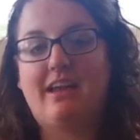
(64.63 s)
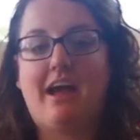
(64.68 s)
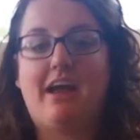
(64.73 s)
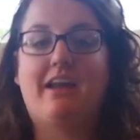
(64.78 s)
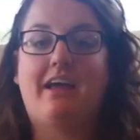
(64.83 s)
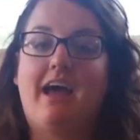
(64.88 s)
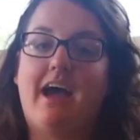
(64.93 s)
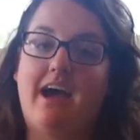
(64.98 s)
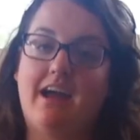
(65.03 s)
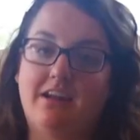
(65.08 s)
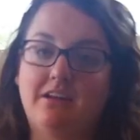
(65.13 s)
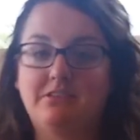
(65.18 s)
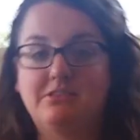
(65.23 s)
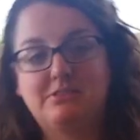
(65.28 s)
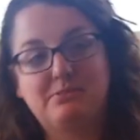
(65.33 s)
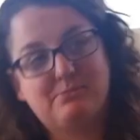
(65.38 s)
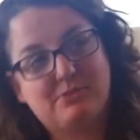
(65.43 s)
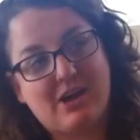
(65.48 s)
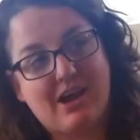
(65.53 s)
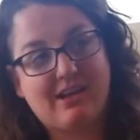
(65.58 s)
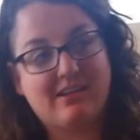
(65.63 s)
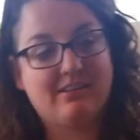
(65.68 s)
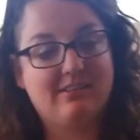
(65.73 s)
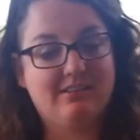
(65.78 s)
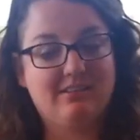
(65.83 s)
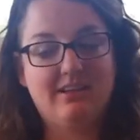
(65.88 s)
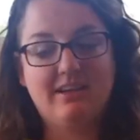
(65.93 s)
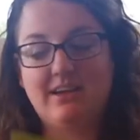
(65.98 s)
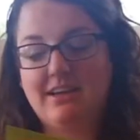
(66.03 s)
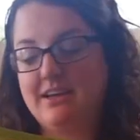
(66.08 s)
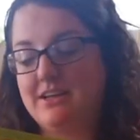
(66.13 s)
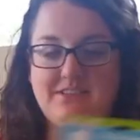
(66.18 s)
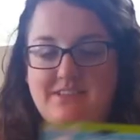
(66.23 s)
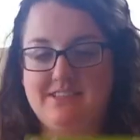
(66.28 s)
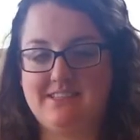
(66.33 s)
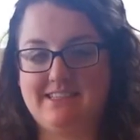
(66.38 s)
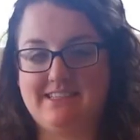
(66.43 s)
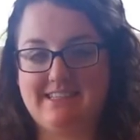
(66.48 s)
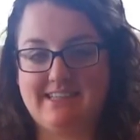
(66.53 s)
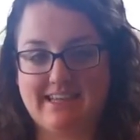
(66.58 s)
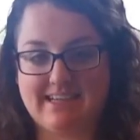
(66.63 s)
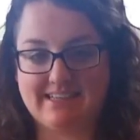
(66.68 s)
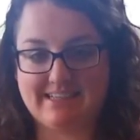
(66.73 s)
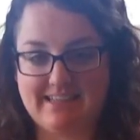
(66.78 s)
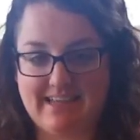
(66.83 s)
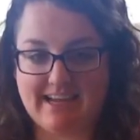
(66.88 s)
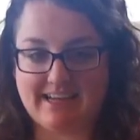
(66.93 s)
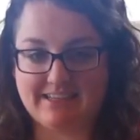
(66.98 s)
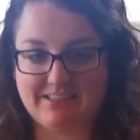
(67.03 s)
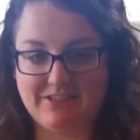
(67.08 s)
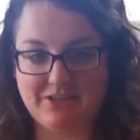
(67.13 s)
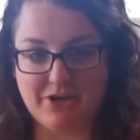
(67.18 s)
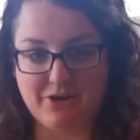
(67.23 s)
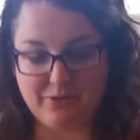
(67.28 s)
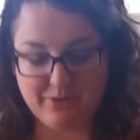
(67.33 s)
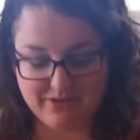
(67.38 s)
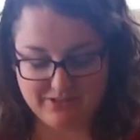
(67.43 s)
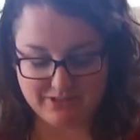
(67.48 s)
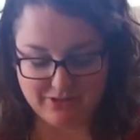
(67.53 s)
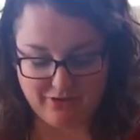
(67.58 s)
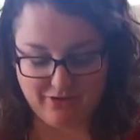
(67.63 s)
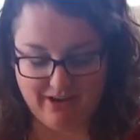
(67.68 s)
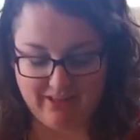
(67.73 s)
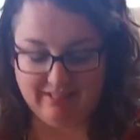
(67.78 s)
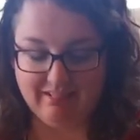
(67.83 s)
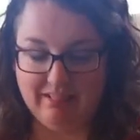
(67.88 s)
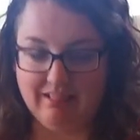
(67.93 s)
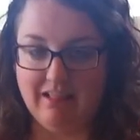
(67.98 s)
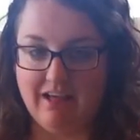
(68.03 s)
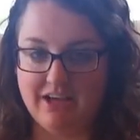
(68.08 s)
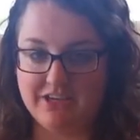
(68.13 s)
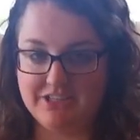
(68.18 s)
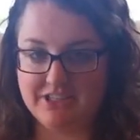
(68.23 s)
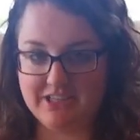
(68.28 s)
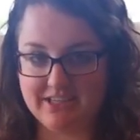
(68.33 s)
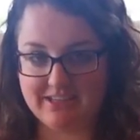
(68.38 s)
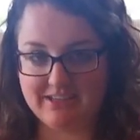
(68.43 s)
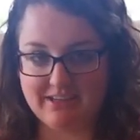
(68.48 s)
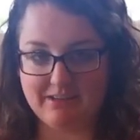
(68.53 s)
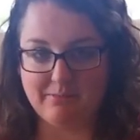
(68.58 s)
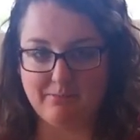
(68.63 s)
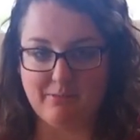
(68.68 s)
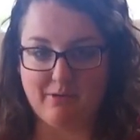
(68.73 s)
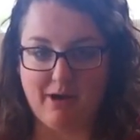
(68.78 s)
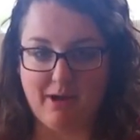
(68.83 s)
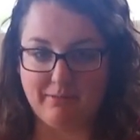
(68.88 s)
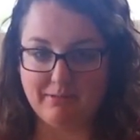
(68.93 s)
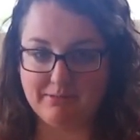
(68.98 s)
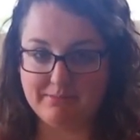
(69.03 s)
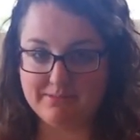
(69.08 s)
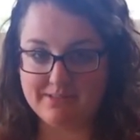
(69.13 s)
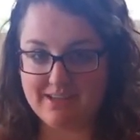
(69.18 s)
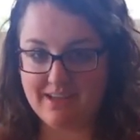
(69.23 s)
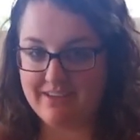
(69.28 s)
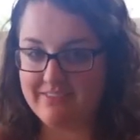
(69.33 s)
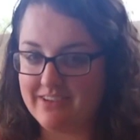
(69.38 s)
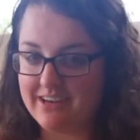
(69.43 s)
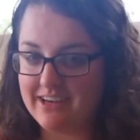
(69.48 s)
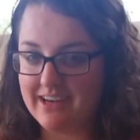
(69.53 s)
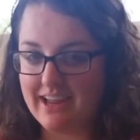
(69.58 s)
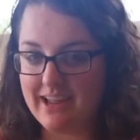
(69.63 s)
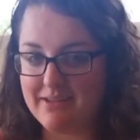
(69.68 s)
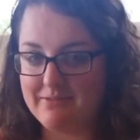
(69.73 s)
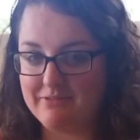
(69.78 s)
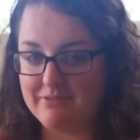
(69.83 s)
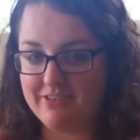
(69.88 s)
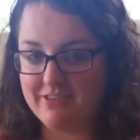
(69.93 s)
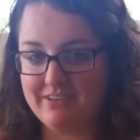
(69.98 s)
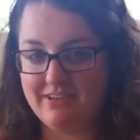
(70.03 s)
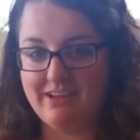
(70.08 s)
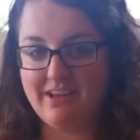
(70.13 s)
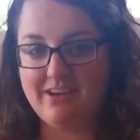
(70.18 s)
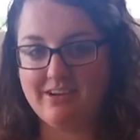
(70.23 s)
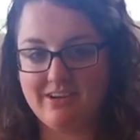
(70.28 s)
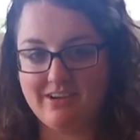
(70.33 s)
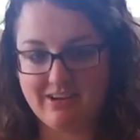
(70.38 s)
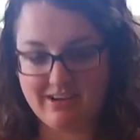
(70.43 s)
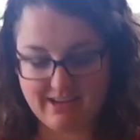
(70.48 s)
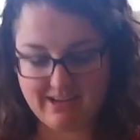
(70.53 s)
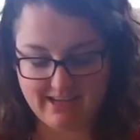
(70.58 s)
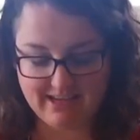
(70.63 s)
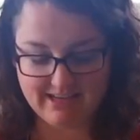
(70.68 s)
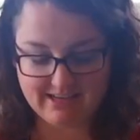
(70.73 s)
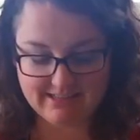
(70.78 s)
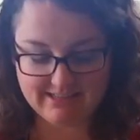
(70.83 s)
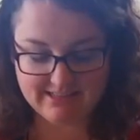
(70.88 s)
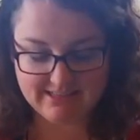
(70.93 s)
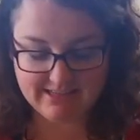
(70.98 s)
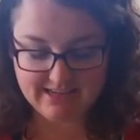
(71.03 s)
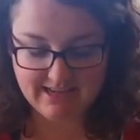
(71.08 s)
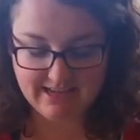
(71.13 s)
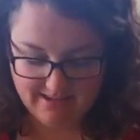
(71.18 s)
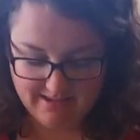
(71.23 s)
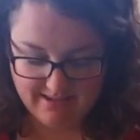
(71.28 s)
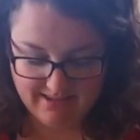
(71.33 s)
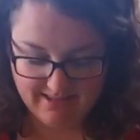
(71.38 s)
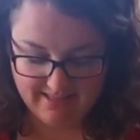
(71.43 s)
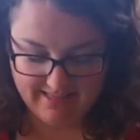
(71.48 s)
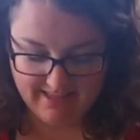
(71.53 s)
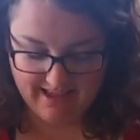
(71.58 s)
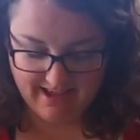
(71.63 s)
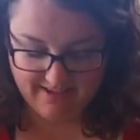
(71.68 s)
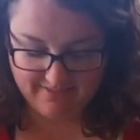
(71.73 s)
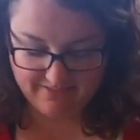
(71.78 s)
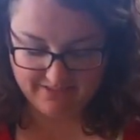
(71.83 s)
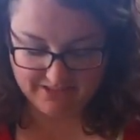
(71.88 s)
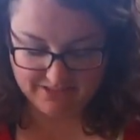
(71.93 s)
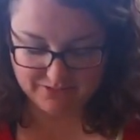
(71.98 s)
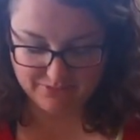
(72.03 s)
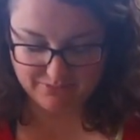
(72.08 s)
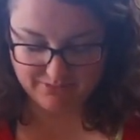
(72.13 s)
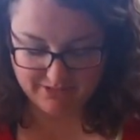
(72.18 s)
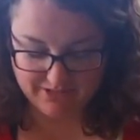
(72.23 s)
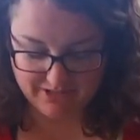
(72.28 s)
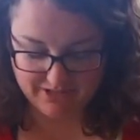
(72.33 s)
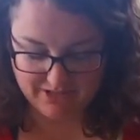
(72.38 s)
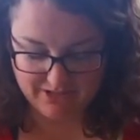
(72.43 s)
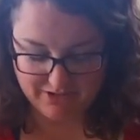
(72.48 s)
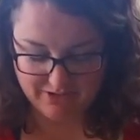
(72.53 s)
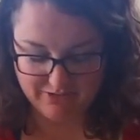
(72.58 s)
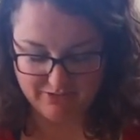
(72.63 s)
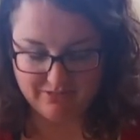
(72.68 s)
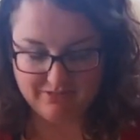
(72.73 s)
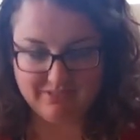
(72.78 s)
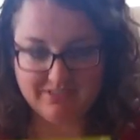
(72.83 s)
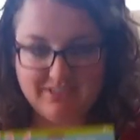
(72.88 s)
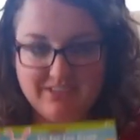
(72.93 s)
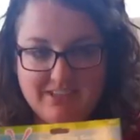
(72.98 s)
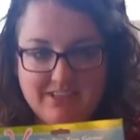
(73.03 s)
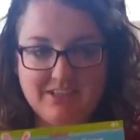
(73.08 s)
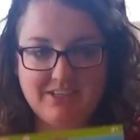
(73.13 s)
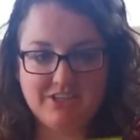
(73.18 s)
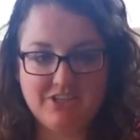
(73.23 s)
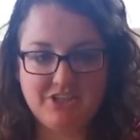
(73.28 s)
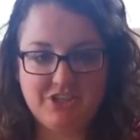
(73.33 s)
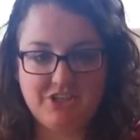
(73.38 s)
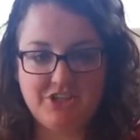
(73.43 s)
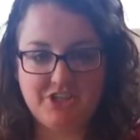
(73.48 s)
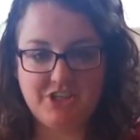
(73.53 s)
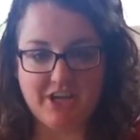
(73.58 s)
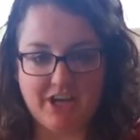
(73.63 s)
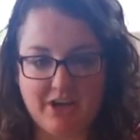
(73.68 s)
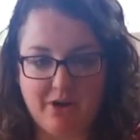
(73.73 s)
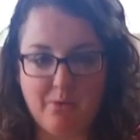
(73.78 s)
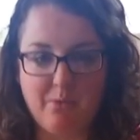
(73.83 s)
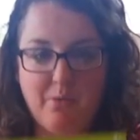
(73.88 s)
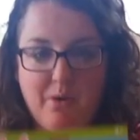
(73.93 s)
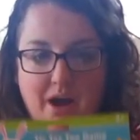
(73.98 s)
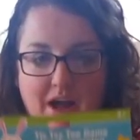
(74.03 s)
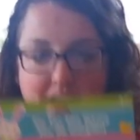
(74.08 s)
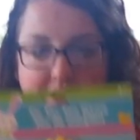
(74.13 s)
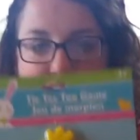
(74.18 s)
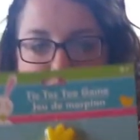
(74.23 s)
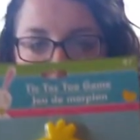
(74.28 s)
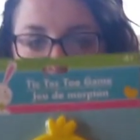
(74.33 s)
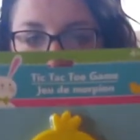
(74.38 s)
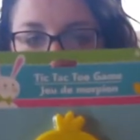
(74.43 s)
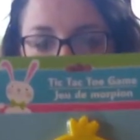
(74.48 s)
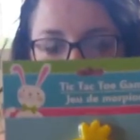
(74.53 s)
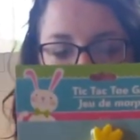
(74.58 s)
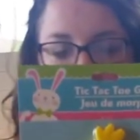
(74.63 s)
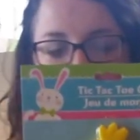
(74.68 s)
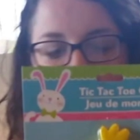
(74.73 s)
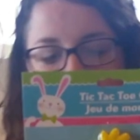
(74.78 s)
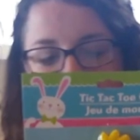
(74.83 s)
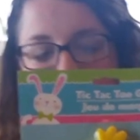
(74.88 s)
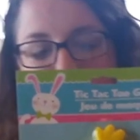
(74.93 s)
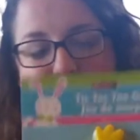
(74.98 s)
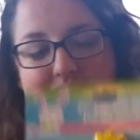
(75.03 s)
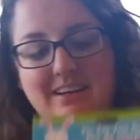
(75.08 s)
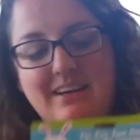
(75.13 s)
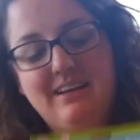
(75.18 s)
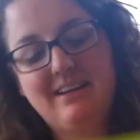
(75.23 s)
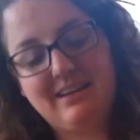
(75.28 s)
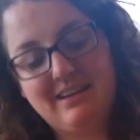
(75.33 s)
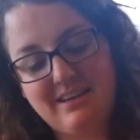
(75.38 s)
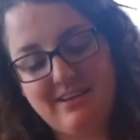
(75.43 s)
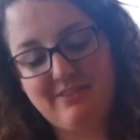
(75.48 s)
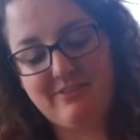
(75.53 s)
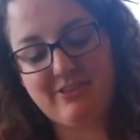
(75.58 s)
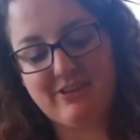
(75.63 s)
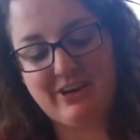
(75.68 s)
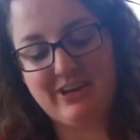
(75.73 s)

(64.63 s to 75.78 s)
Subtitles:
how to add and subtract. Tic-tac-toe is a great logic and problem-solving game for younger kids. And they have this really cute chick one for